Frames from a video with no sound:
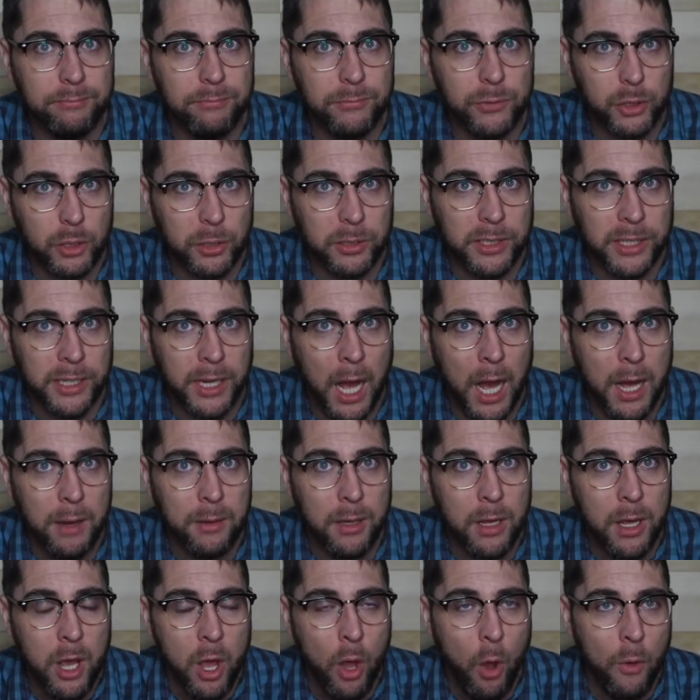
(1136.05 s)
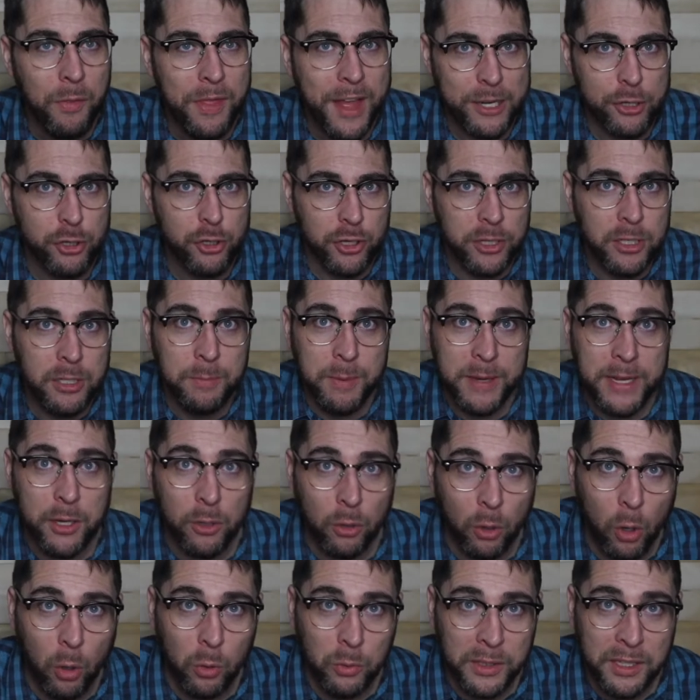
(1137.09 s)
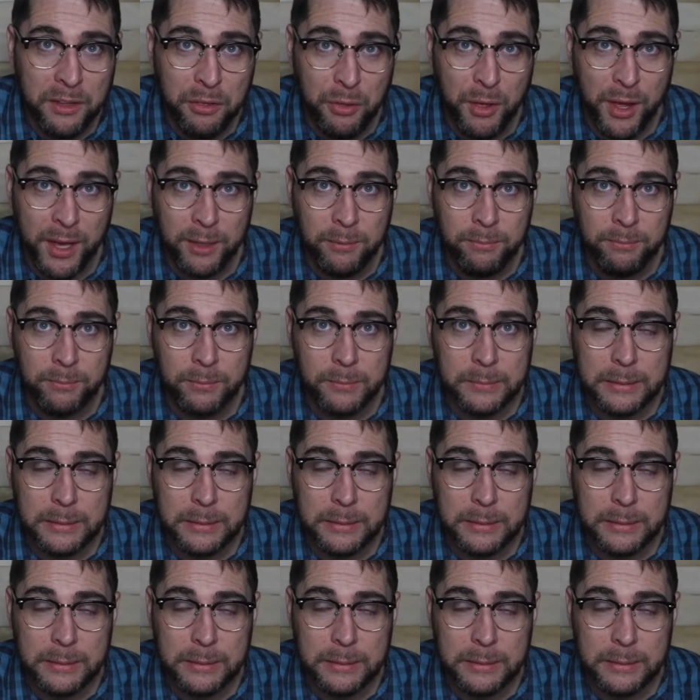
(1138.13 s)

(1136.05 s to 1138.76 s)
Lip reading: Certainly not. That shouldn't be your only thing.